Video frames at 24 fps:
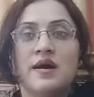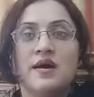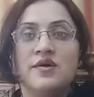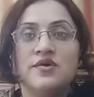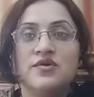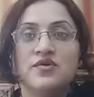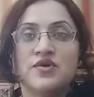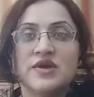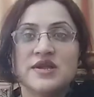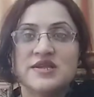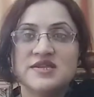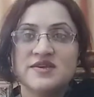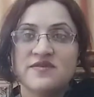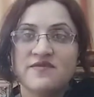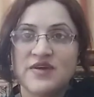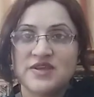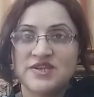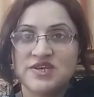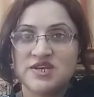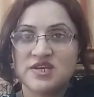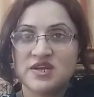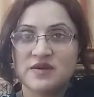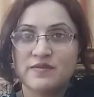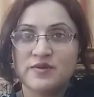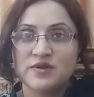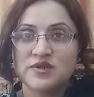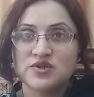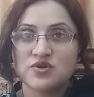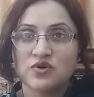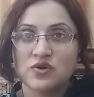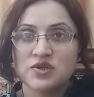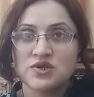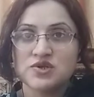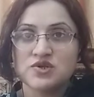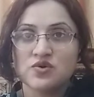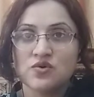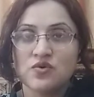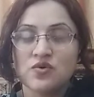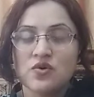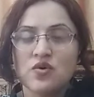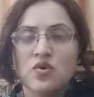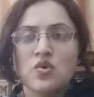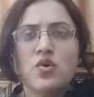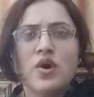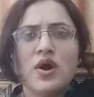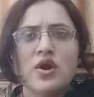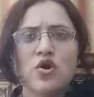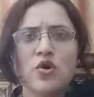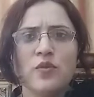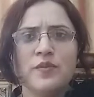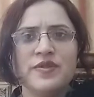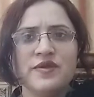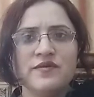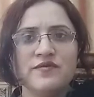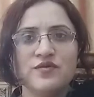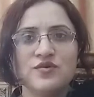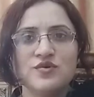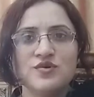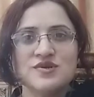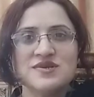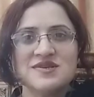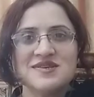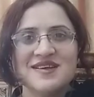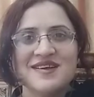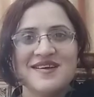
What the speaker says: you can say vegetables also. Who are omnivores?